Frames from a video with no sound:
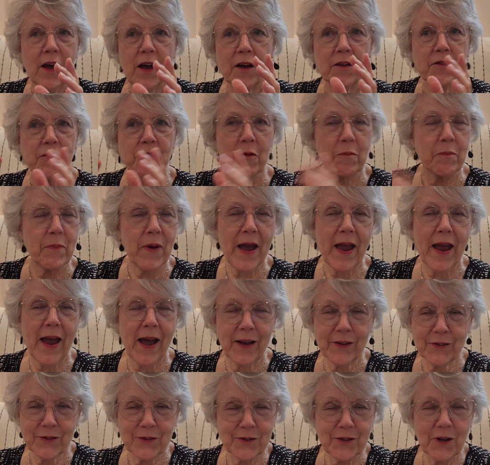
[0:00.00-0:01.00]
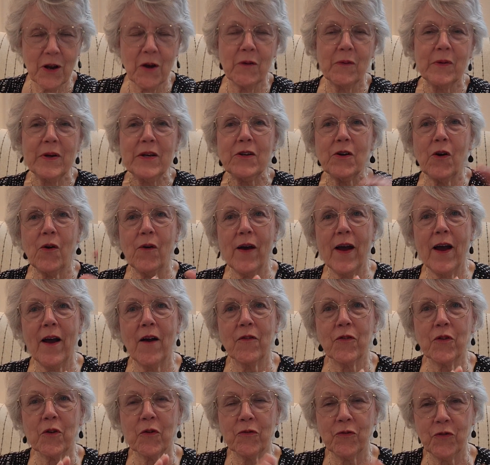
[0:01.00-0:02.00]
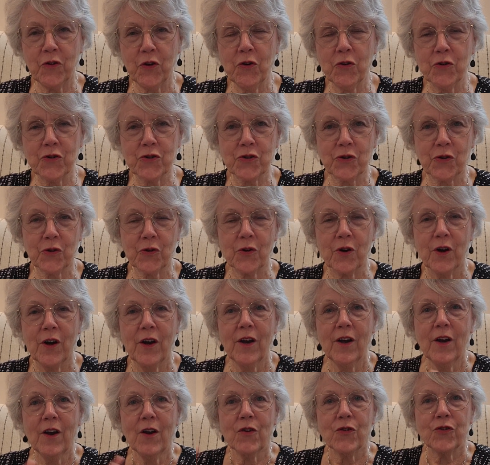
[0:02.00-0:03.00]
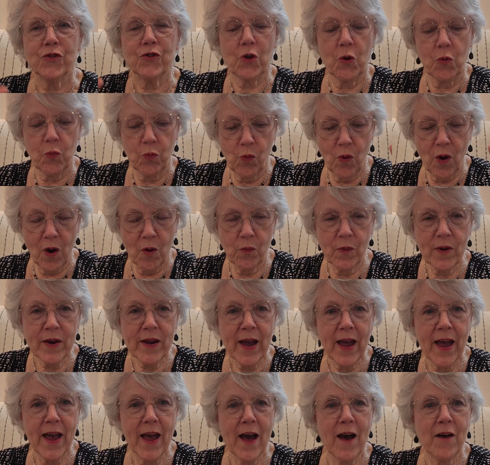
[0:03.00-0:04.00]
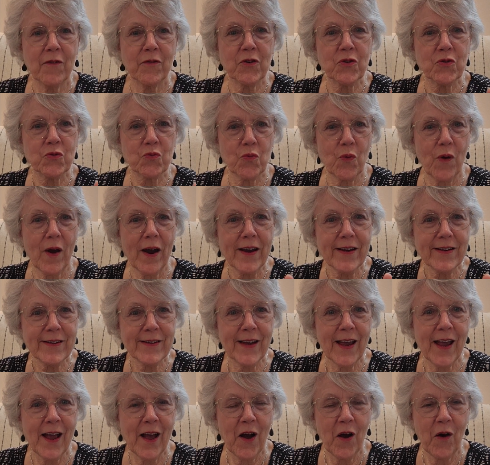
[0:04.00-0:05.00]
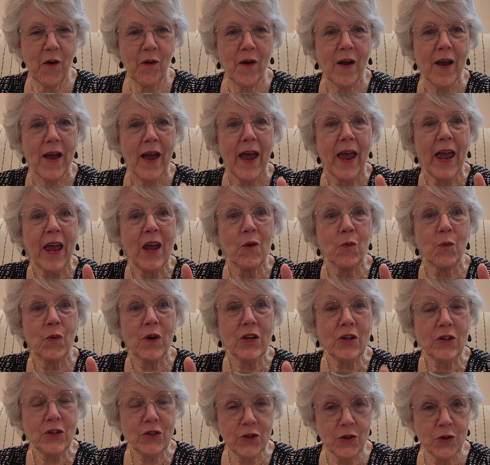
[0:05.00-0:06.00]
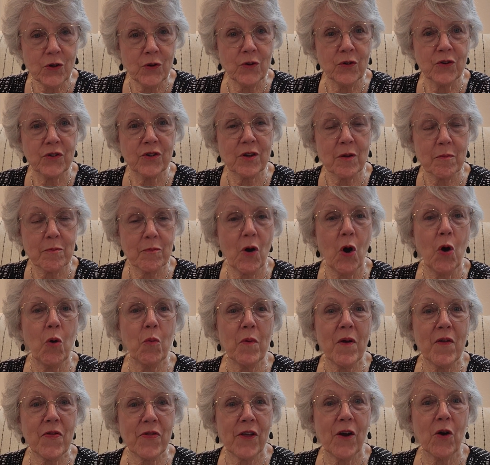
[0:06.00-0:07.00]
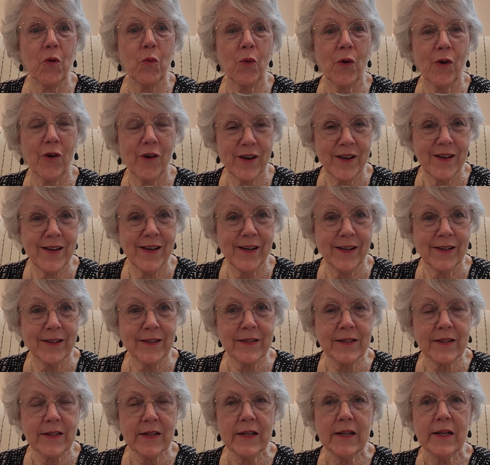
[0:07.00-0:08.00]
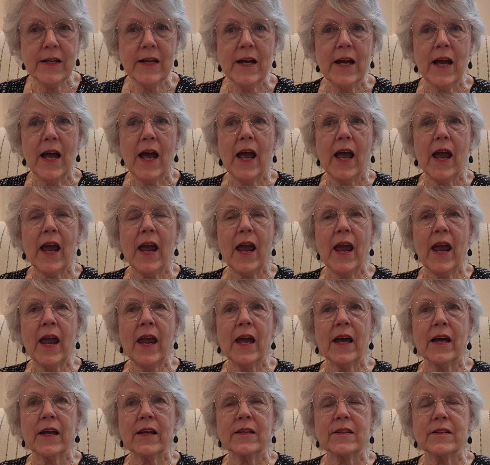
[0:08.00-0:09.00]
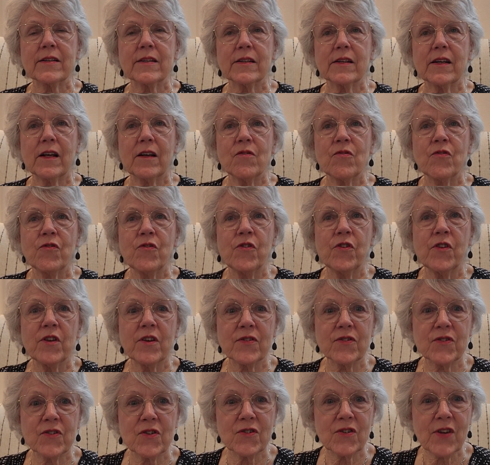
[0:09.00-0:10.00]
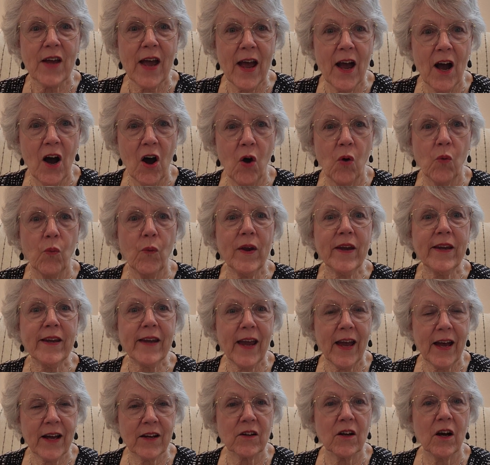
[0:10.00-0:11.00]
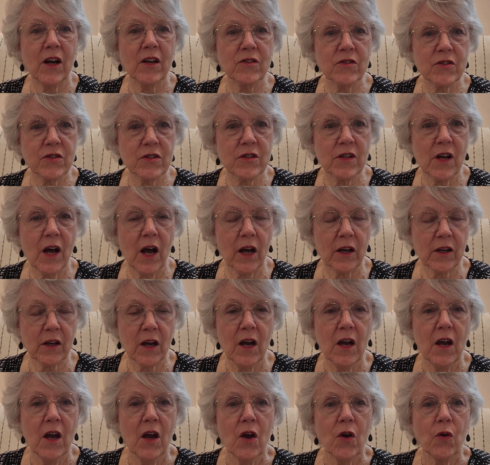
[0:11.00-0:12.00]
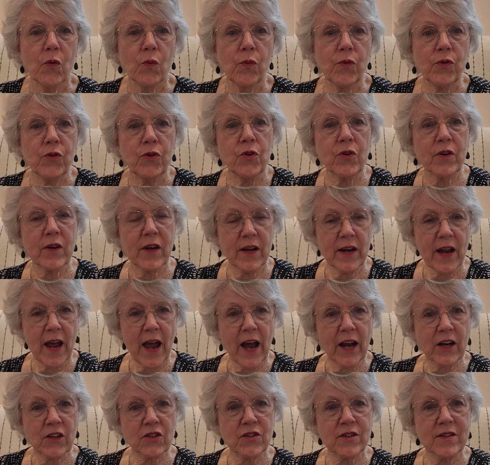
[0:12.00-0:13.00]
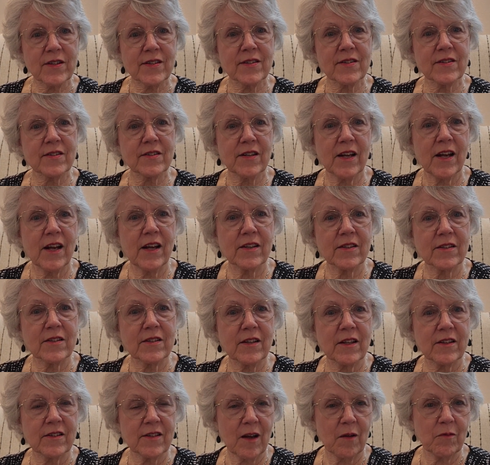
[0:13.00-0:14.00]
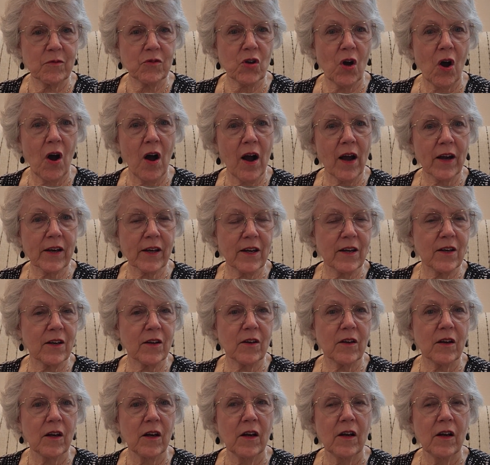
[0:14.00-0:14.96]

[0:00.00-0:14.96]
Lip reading: the past and we don't have the future. So what we have is right now, and we use the moment that we're in. And this is how we get unstuck. You can actually sense as I'm talking,